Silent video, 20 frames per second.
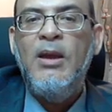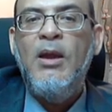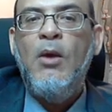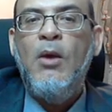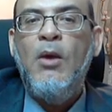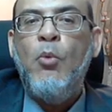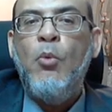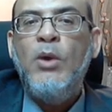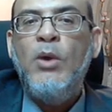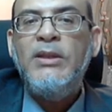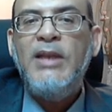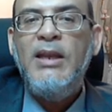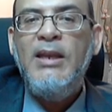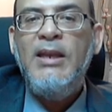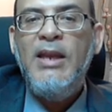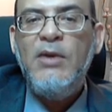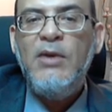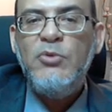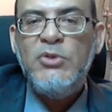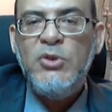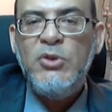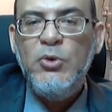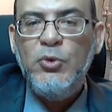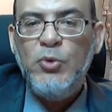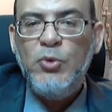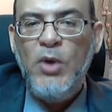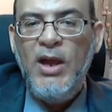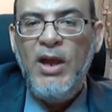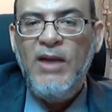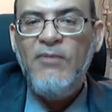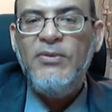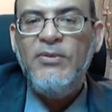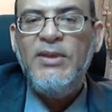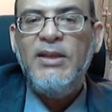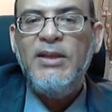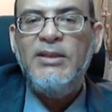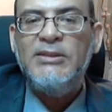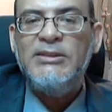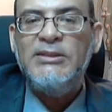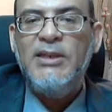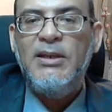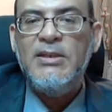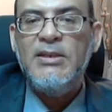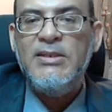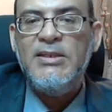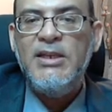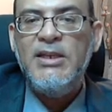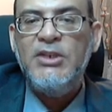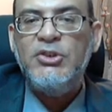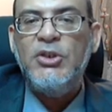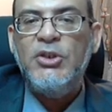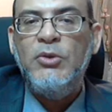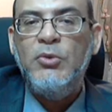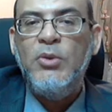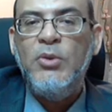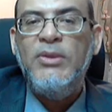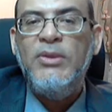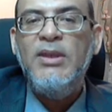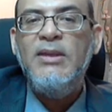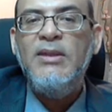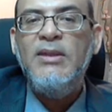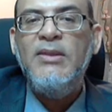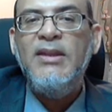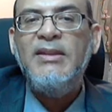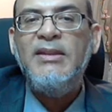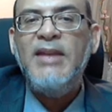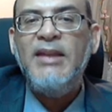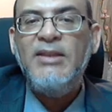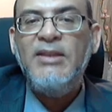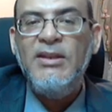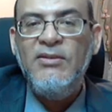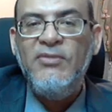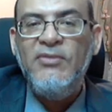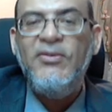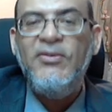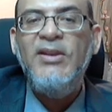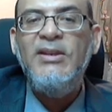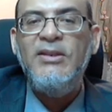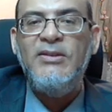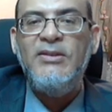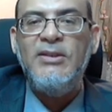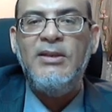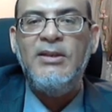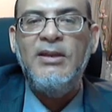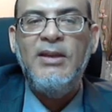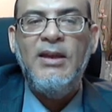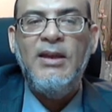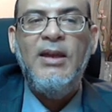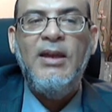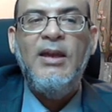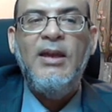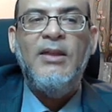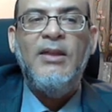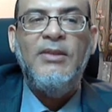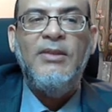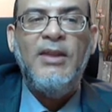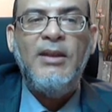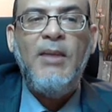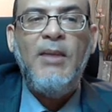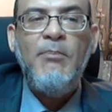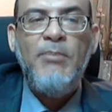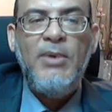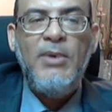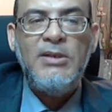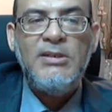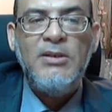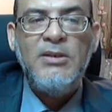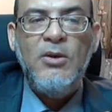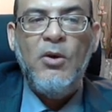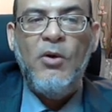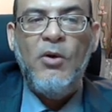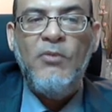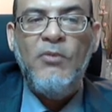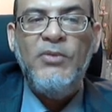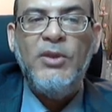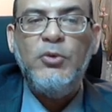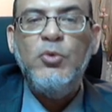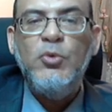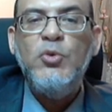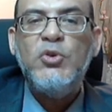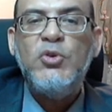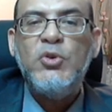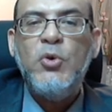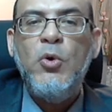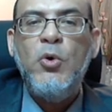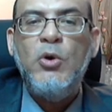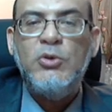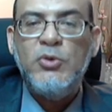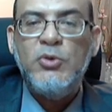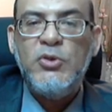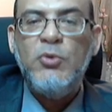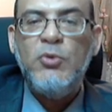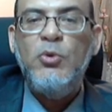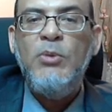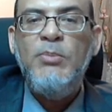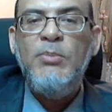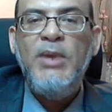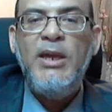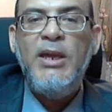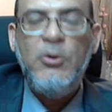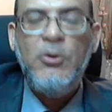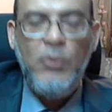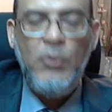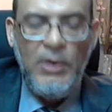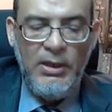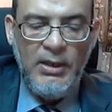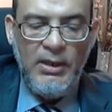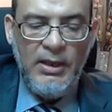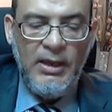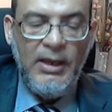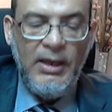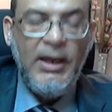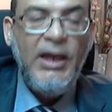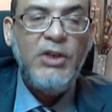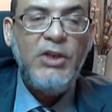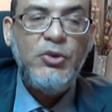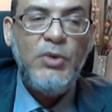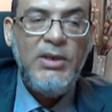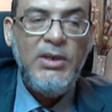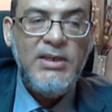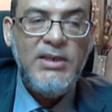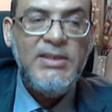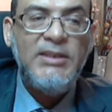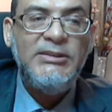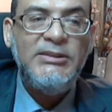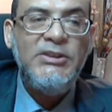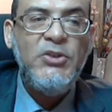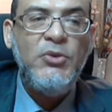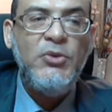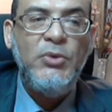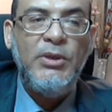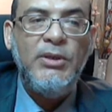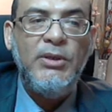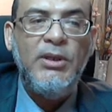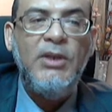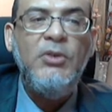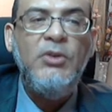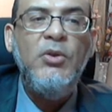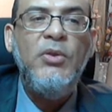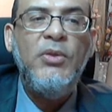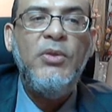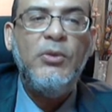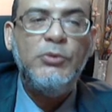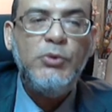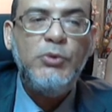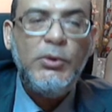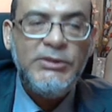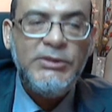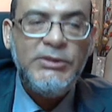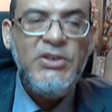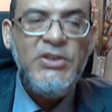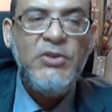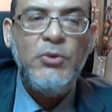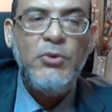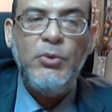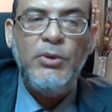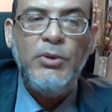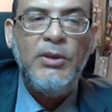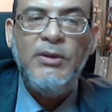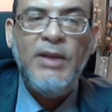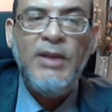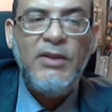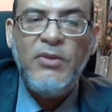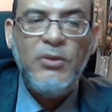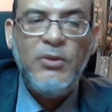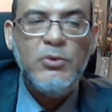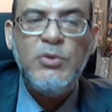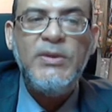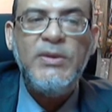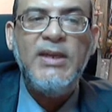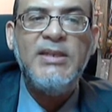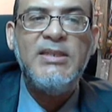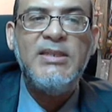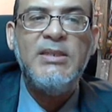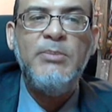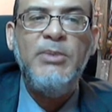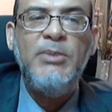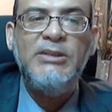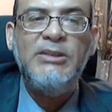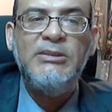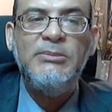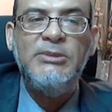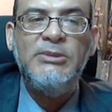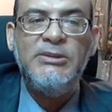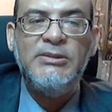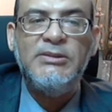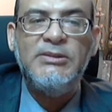What allows you to have that realization, to think that at infinity, the number of the two scores will be equal, actually is reasoning. It is through reasoning, not through the experiment.